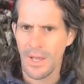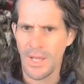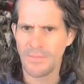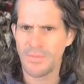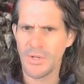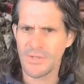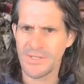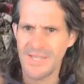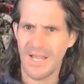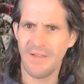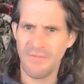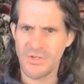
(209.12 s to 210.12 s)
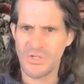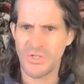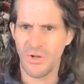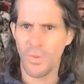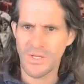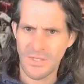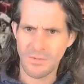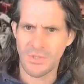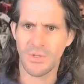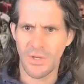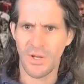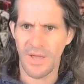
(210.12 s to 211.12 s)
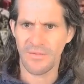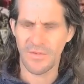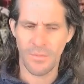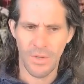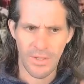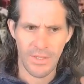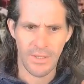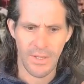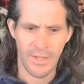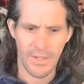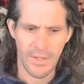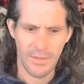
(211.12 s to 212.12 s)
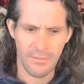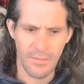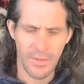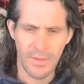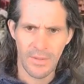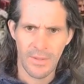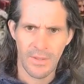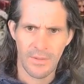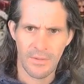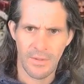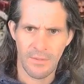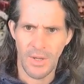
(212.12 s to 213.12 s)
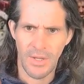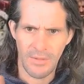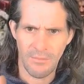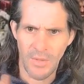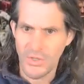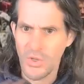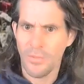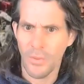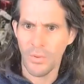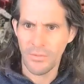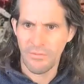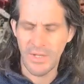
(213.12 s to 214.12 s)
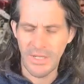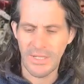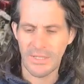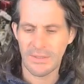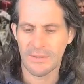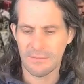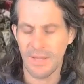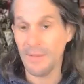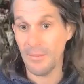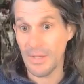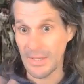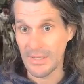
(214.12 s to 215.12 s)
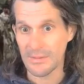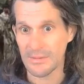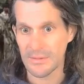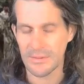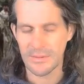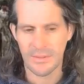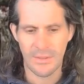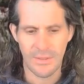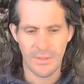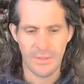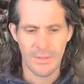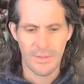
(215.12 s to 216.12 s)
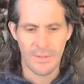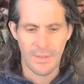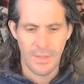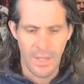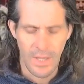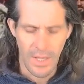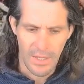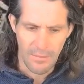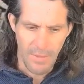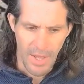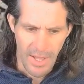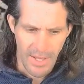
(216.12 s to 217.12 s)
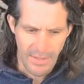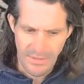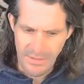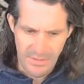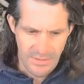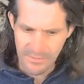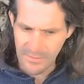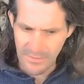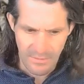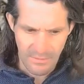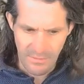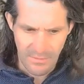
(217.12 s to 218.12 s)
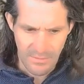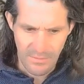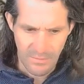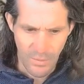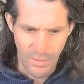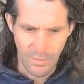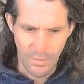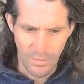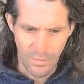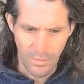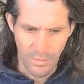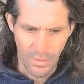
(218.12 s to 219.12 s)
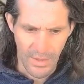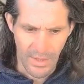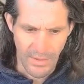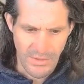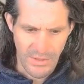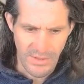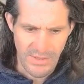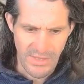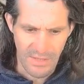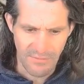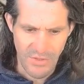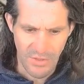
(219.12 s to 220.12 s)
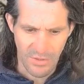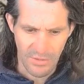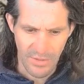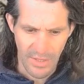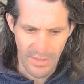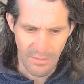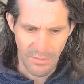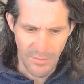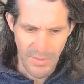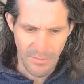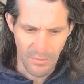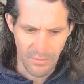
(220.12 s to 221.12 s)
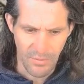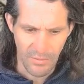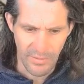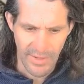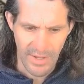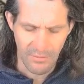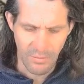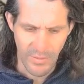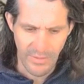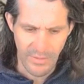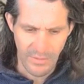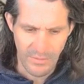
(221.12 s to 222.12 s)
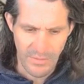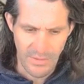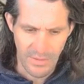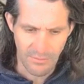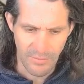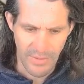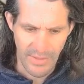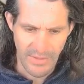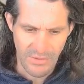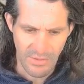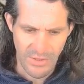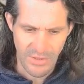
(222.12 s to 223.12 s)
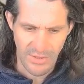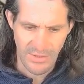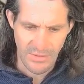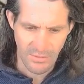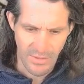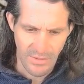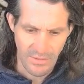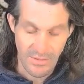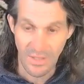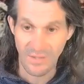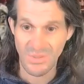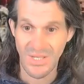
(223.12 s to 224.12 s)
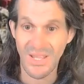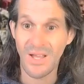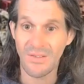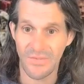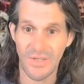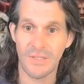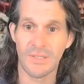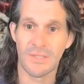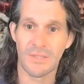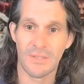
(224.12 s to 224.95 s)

I put the television on whilst I was looking after my um, uh, my my newborn, really, Emily. Um, and we, I, I turned the television on, and there were people falling out of windows and planes crashing into windows, and I was laughing.